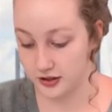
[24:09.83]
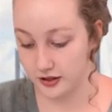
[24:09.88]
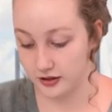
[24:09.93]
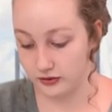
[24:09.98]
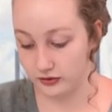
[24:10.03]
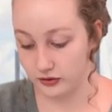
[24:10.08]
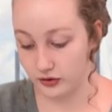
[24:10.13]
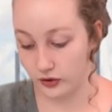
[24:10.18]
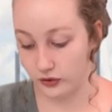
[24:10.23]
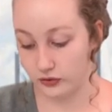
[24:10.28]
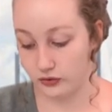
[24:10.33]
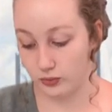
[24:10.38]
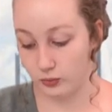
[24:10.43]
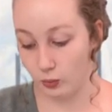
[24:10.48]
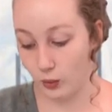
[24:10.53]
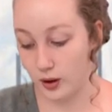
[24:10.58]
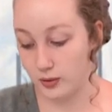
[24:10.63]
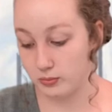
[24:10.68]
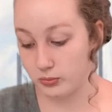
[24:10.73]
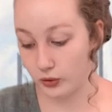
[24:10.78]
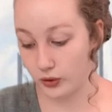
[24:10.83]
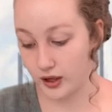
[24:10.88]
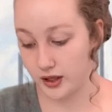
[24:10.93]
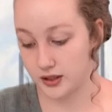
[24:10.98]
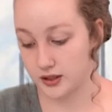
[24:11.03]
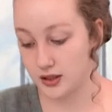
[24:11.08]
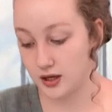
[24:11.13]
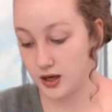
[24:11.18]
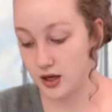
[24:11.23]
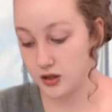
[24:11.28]
to flow from one point
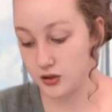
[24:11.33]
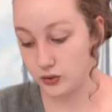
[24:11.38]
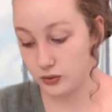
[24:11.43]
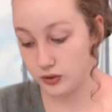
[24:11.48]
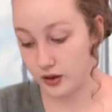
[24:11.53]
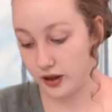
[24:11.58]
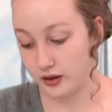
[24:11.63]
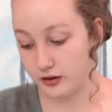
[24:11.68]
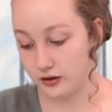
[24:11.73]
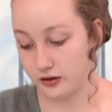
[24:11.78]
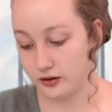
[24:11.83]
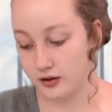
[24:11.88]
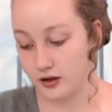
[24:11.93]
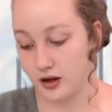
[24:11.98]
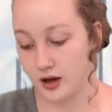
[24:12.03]
to another.